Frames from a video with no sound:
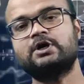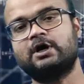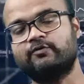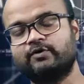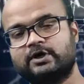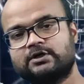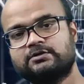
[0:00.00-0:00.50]

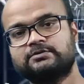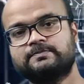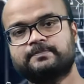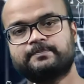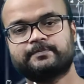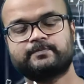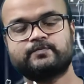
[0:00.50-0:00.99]
cover
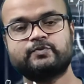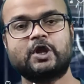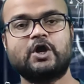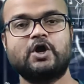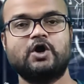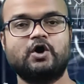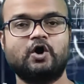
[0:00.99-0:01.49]

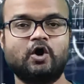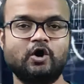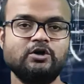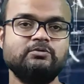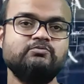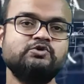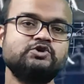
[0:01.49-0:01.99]

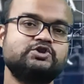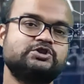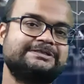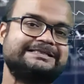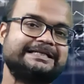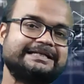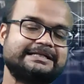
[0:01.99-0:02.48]

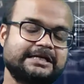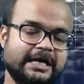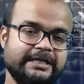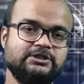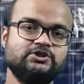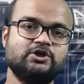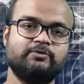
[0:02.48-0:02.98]
almost the
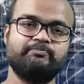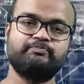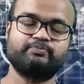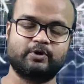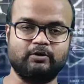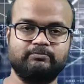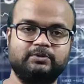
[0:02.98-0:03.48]
kind of
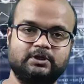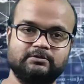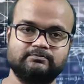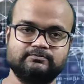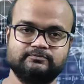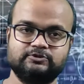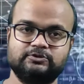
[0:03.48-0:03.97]

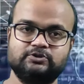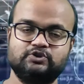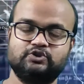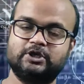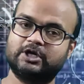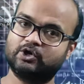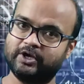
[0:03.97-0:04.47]
problem
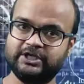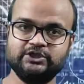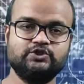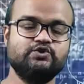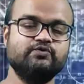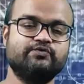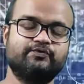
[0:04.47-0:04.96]
you are
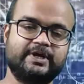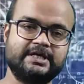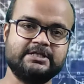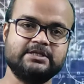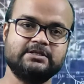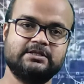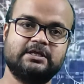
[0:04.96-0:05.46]
going to
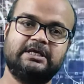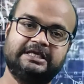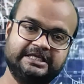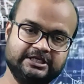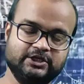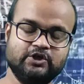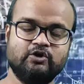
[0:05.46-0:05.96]
face
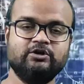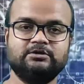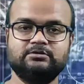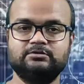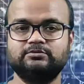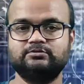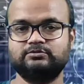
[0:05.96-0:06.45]
in
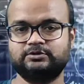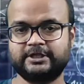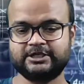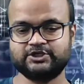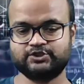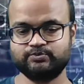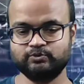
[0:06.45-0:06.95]
your
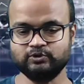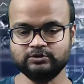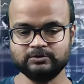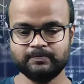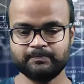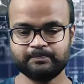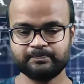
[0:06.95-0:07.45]

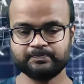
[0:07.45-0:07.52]
textbook.